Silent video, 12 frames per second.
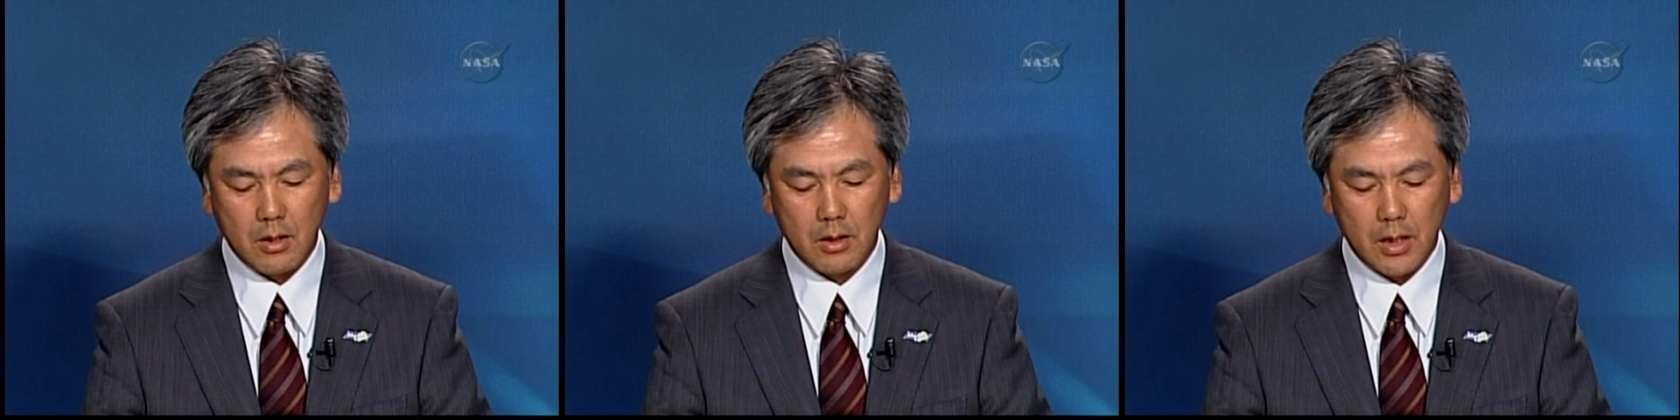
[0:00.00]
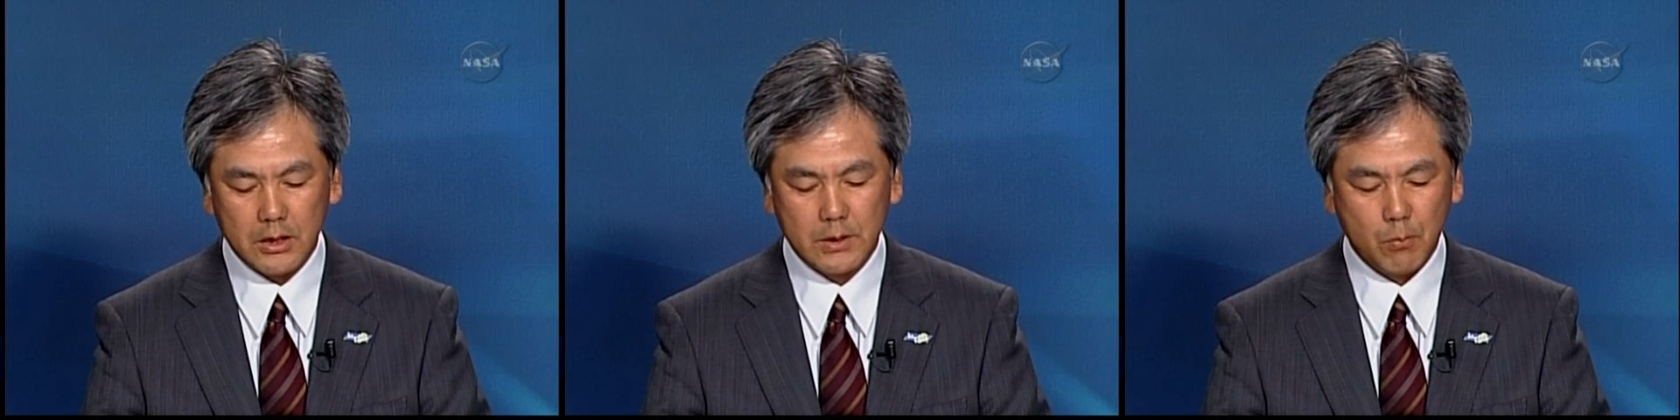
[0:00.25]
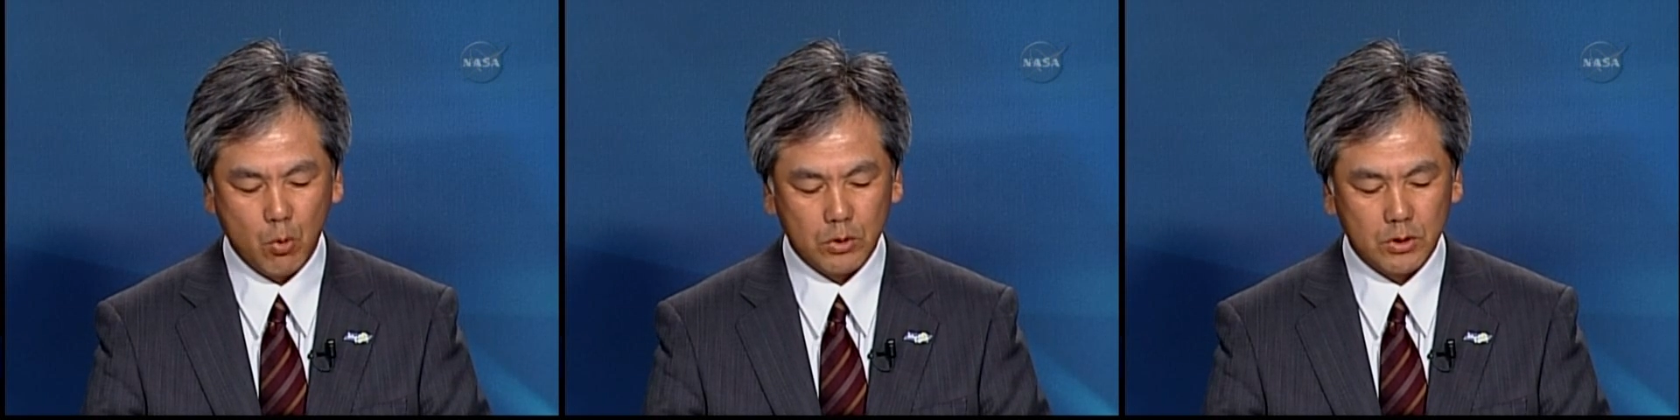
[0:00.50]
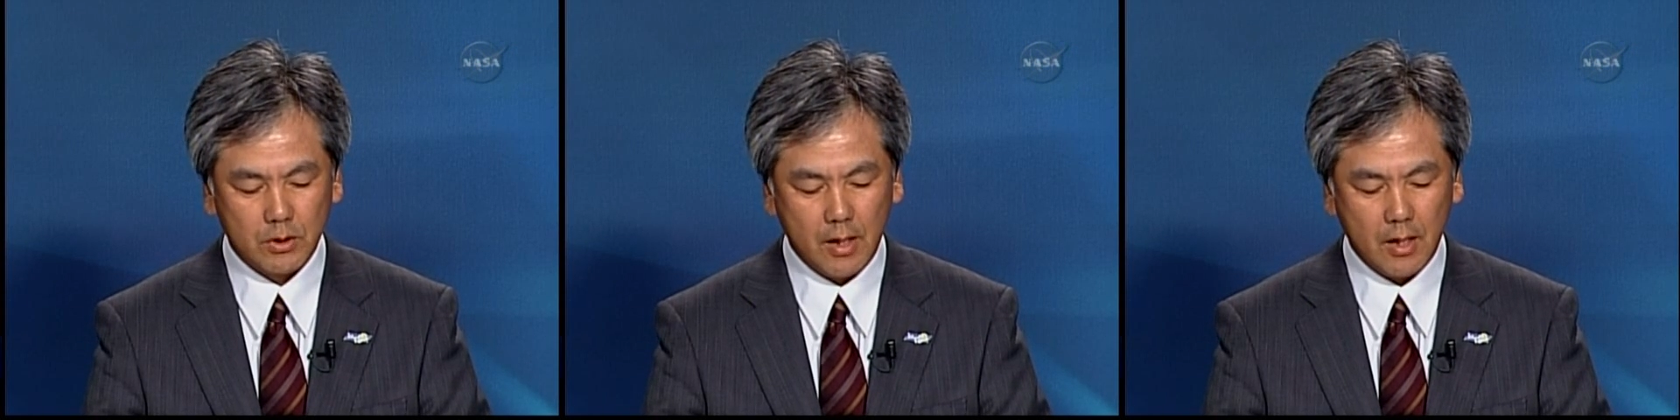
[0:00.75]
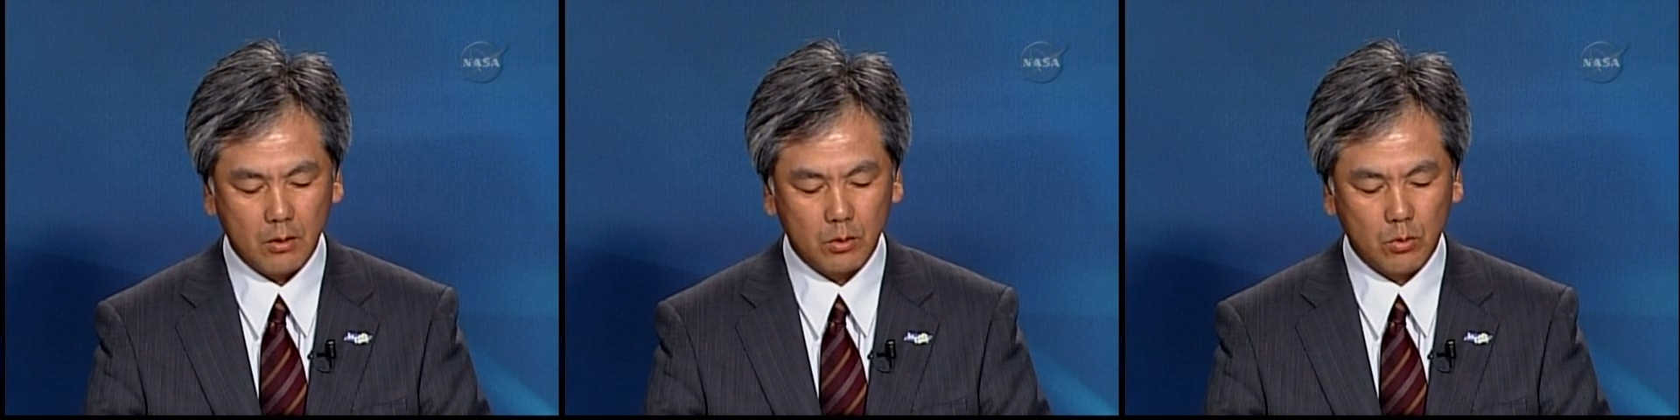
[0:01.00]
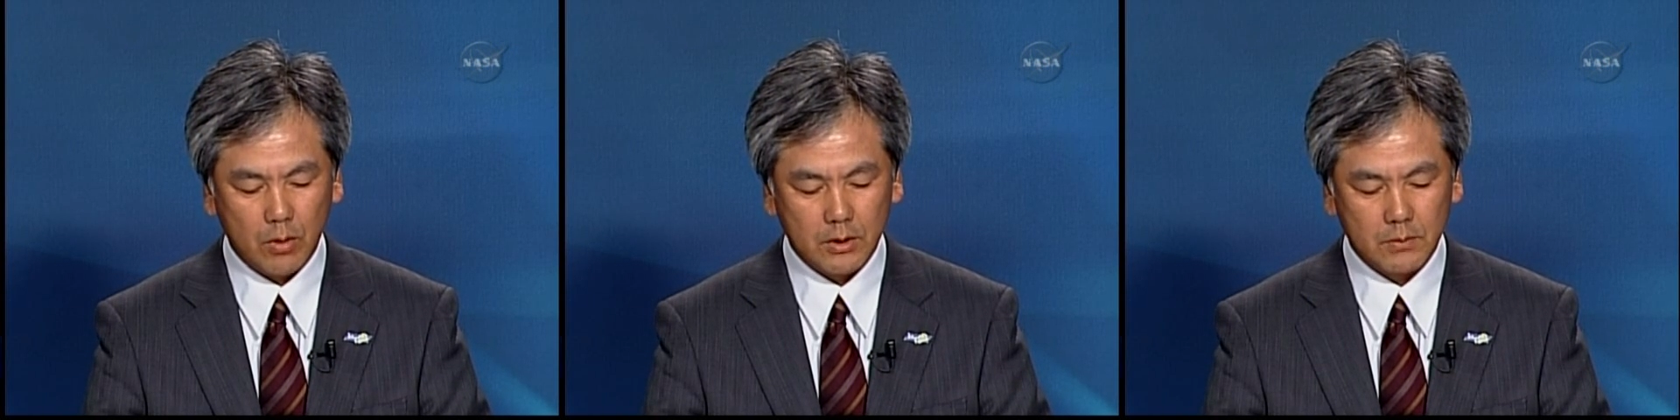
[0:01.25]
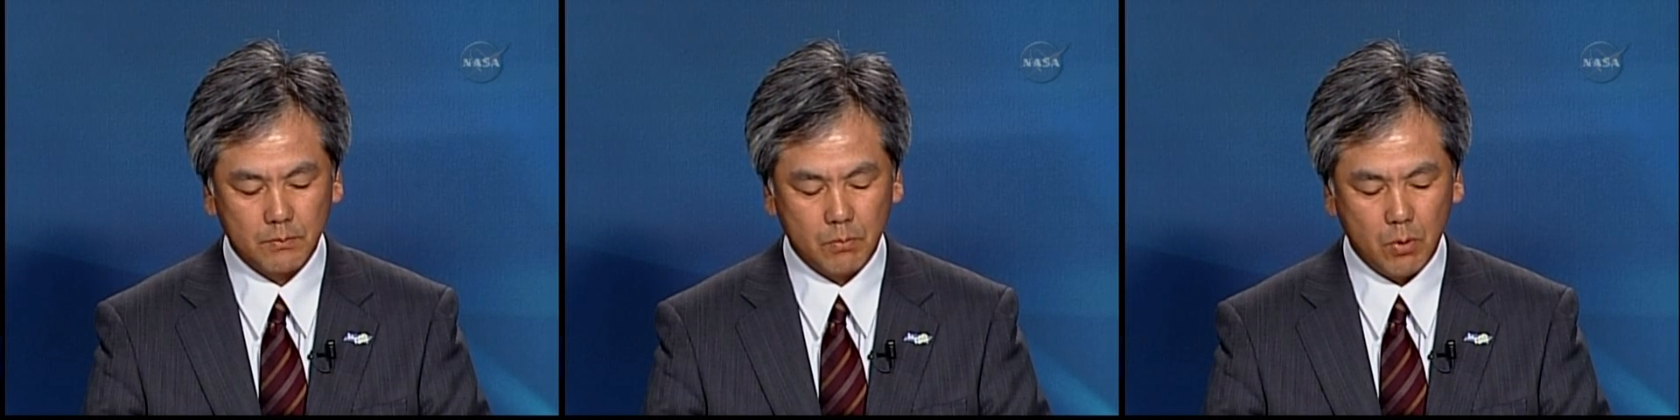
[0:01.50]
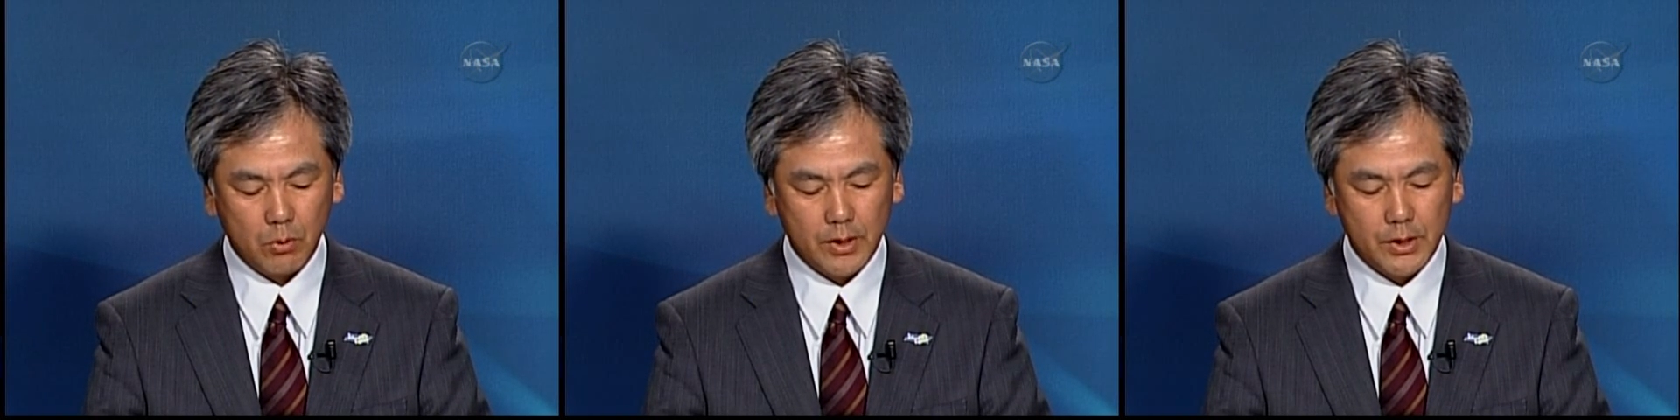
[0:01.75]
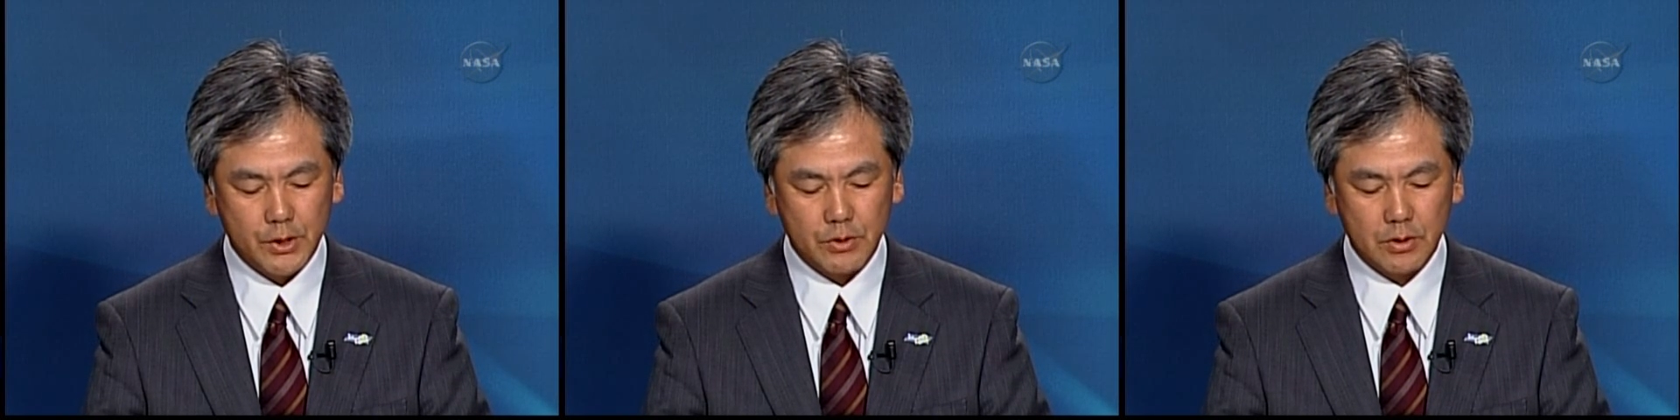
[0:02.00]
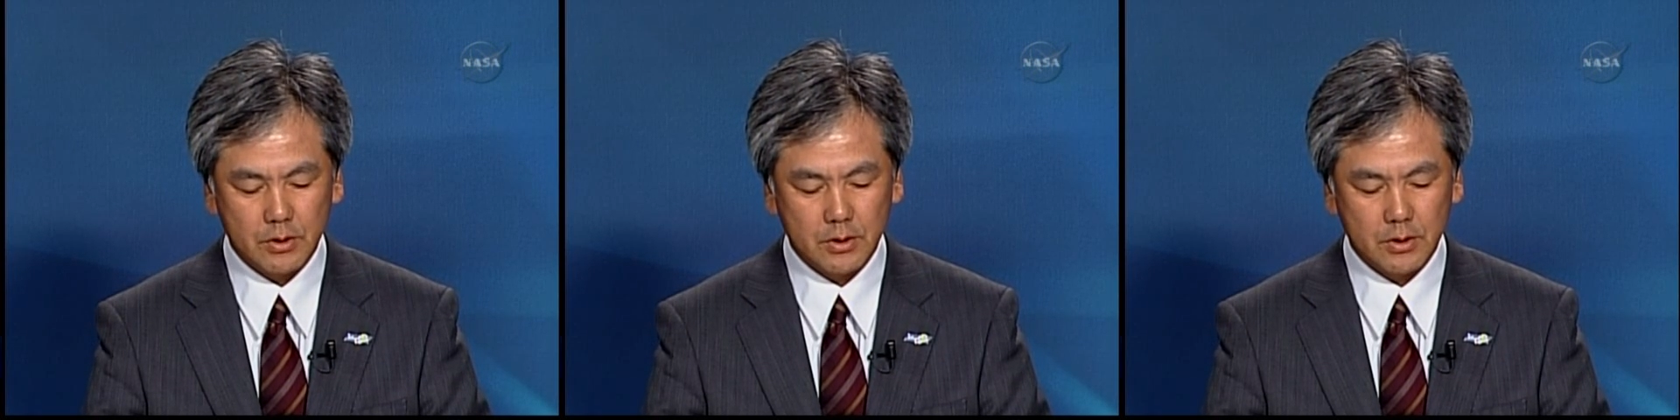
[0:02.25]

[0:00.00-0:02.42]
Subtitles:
exposed cargo transportation,